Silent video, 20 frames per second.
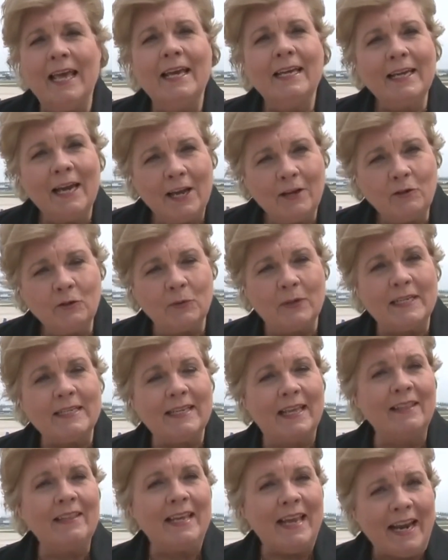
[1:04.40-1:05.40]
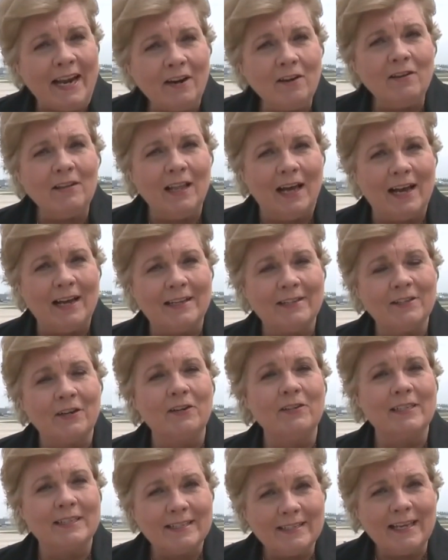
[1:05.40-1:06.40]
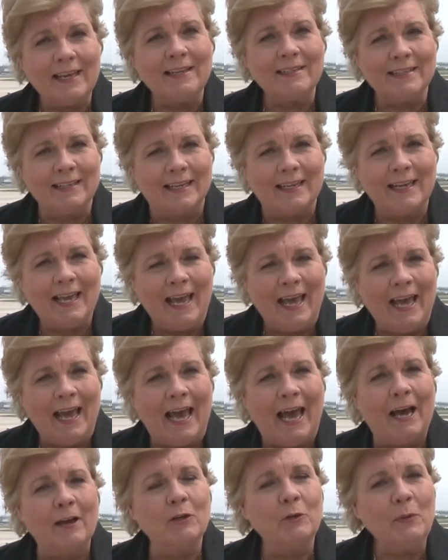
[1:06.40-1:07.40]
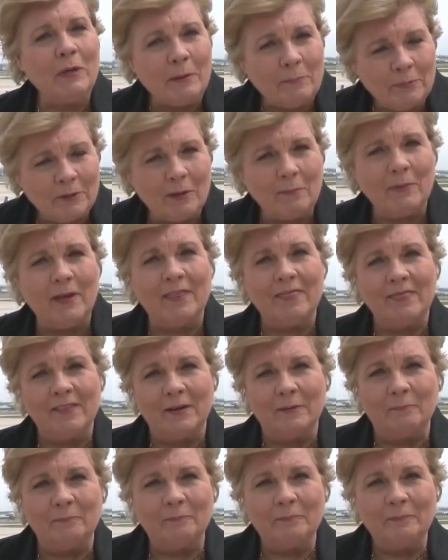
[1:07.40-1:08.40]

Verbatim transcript: Countries and the airlines are discussing how to implement them